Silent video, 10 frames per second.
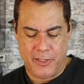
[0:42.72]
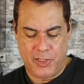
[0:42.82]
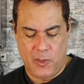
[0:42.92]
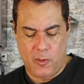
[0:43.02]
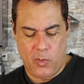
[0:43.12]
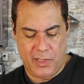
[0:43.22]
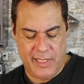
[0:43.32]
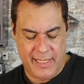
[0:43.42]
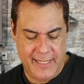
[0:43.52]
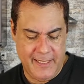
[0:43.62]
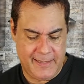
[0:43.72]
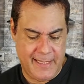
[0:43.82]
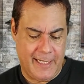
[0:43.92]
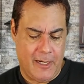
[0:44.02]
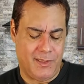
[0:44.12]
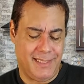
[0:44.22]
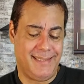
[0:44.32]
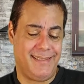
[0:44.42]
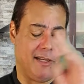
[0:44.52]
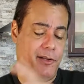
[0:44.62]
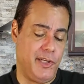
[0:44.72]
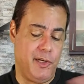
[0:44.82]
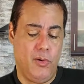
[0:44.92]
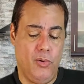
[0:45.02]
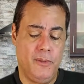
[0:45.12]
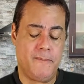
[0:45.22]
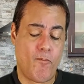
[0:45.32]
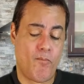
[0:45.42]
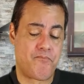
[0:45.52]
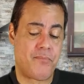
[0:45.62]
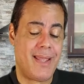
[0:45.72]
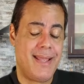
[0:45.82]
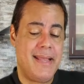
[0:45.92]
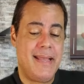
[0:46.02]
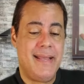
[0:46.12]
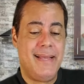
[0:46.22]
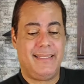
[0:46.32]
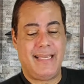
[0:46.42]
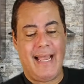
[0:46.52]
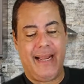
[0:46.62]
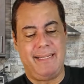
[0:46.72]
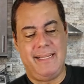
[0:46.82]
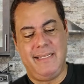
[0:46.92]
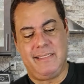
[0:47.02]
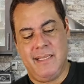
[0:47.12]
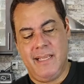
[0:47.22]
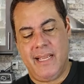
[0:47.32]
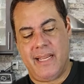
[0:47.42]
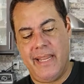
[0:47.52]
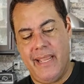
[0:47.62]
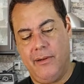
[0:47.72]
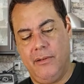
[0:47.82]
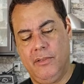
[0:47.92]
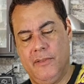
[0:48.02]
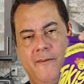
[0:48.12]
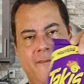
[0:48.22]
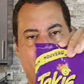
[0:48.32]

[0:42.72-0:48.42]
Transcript: So we're checking, check it out. This is the new Takis Kettlez